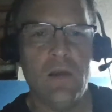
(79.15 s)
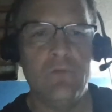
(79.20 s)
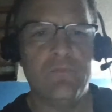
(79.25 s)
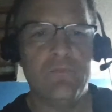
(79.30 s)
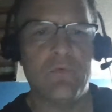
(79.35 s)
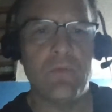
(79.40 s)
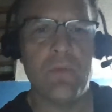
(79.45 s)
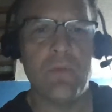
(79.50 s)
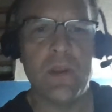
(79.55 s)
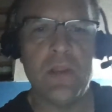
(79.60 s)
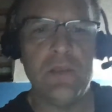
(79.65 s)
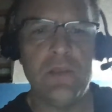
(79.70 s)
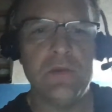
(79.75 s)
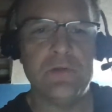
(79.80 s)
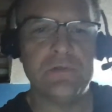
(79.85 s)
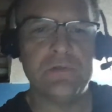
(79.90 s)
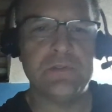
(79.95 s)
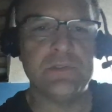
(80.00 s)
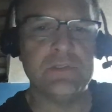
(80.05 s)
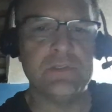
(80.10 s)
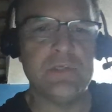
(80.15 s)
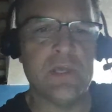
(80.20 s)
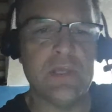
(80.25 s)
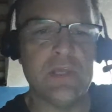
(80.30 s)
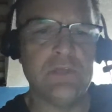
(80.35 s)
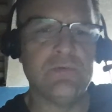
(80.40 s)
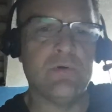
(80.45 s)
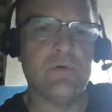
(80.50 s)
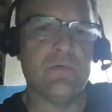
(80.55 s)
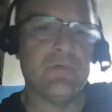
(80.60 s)
For many years in
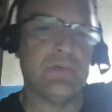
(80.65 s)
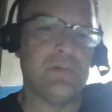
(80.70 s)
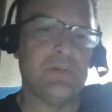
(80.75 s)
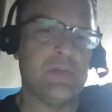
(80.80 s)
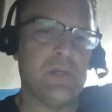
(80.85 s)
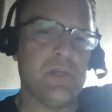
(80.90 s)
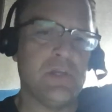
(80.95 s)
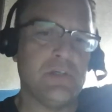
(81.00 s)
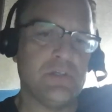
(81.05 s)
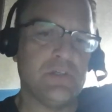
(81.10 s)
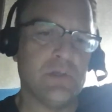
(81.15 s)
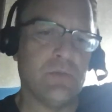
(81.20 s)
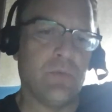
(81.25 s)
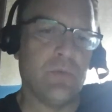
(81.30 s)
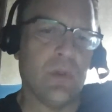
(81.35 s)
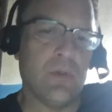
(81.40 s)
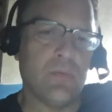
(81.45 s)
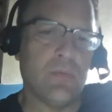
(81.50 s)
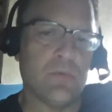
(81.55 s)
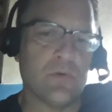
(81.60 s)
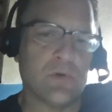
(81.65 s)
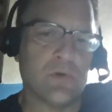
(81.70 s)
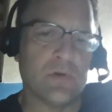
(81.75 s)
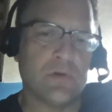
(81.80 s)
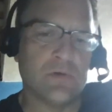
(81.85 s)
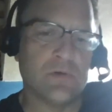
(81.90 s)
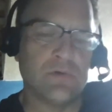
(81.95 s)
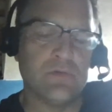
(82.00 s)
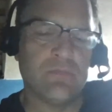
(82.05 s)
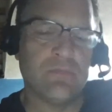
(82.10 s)
K-12 education, we
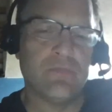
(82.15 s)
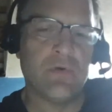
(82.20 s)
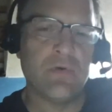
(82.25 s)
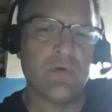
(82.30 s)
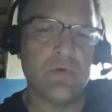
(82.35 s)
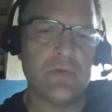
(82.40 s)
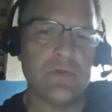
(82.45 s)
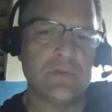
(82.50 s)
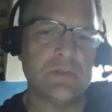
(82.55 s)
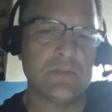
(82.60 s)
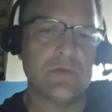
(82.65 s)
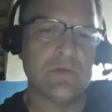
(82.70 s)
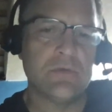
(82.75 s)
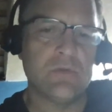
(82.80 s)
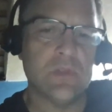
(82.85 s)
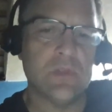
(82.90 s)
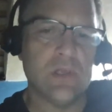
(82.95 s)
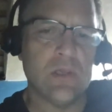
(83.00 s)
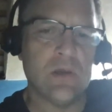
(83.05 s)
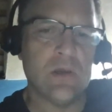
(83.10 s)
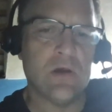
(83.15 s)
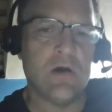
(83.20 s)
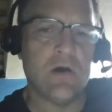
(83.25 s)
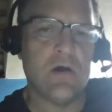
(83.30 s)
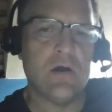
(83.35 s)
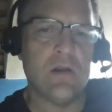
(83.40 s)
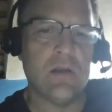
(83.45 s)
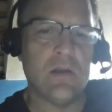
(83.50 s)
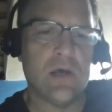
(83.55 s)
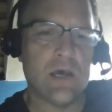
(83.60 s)
were focused solely
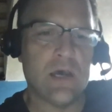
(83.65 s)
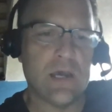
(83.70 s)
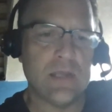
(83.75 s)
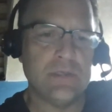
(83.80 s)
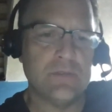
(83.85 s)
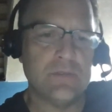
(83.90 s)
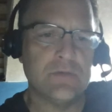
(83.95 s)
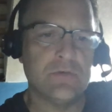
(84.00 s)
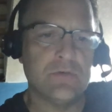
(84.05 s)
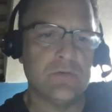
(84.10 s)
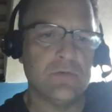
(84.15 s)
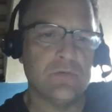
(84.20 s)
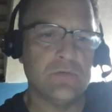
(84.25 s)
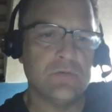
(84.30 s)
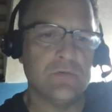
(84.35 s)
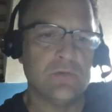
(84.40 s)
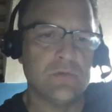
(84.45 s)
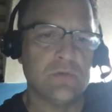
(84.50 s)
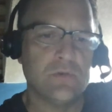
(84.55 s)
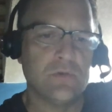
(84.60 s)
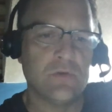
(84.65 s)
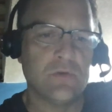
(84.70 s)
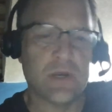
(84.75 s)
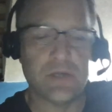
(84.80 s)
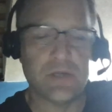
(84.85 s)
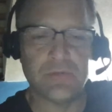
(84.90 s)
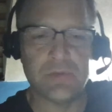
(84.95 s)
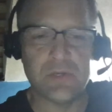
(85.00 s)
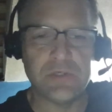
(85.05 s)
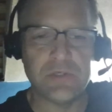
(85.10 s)
on a high school
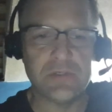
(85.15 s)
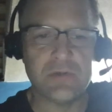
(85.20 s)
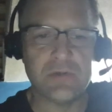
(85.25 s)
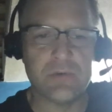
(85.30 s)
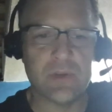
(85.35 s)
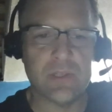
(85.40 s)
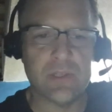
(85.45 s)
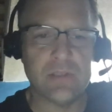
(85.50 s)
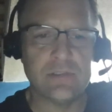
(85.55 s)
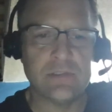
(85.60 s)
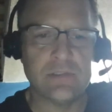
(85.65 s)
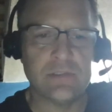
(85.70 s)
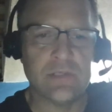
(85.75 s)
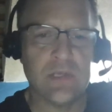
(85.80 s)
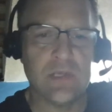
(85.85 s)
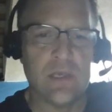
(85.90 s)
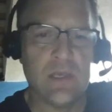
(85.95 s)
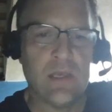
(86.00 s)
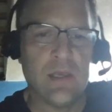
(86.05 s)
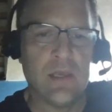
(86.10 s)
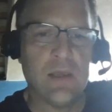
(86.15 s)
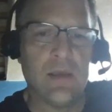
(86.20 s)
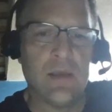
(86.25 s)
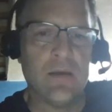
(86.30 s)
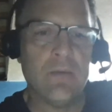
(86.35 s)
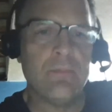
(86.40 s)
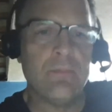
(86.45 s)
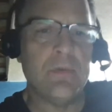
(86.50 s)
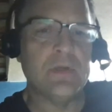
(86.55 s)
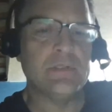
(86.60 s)
graduation rates.
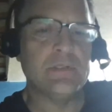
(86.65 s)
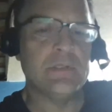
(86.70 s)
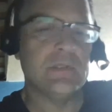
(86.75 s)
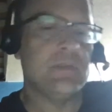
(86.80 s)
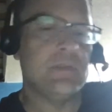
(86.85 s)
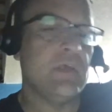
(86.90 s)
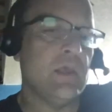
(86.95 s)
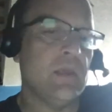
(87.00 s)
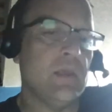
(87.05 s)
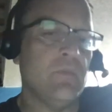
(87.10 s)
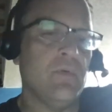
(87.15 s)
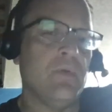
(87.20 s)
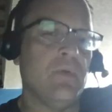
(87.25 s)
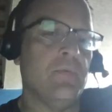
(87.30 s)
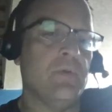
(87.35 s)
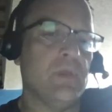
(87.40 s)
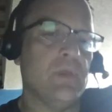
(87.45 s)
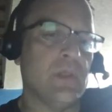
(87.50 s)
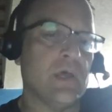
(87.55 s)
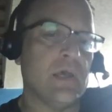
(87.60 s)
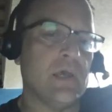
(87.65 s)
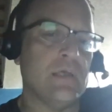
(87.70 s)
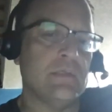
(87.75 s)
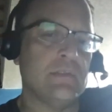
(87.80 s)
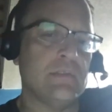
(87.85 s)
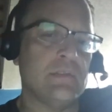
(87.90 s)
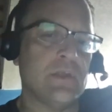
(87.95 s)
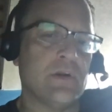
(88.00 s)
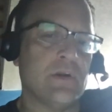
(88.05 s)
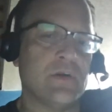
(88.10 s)
But today we
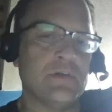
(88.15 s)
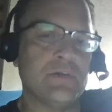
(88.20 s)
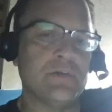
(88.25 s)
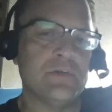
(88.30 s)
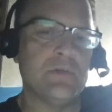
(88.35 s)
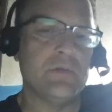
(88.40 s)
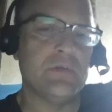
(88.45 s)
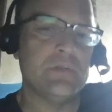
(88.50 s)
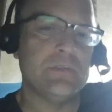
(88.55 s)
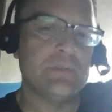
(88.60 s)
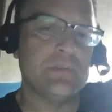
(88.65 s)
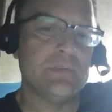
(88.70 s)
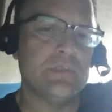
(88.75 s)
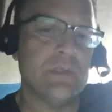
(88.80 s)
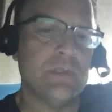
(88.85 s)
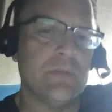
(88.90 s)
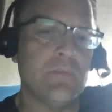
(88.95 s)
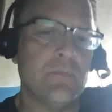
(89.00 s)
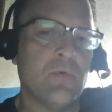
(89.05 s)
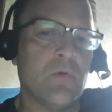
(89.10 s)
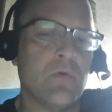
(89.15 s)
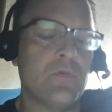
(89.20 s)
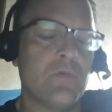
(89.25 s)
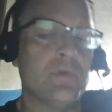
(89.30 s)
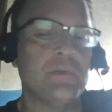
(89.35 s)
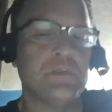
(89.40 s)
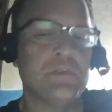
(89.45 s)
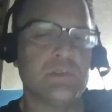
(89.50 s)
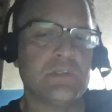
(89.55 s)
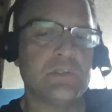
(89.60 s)
realize that our students need more
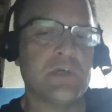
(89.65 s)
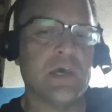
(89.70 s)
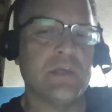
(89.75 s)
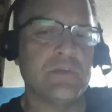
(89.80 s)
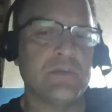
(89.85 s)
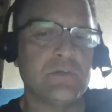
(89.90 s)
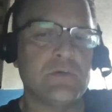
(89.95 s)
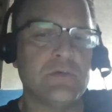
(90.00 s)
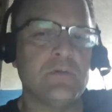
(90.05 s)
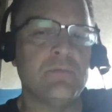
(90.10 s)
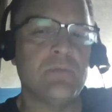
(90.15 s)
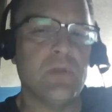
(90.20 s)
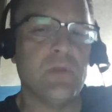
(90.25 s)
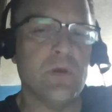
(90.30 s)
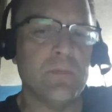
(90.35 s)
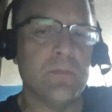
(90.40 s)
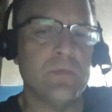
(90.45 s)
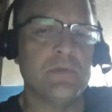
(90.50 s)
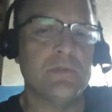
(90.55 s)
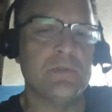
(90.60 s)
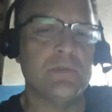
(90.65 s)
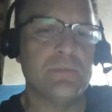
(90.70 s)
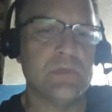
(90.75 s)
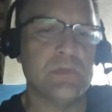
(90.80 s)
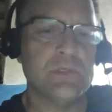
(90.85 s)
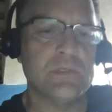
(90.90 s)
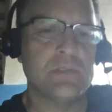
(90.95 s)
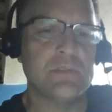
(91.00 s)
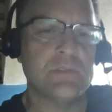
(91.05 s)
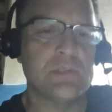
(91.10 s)
than just a high school diploma to
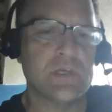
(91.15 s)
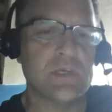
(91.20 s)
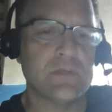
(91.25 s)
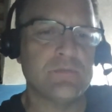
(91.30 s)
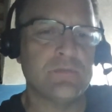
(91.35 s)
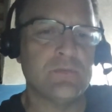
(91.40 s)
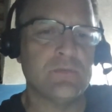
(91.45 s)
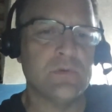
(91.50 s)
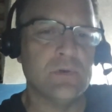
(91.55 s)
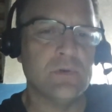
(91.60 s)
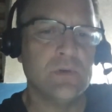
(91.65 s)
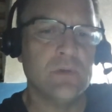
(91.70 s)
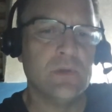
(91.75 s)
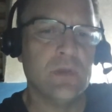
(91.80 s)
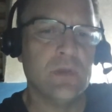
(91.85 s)
be successful.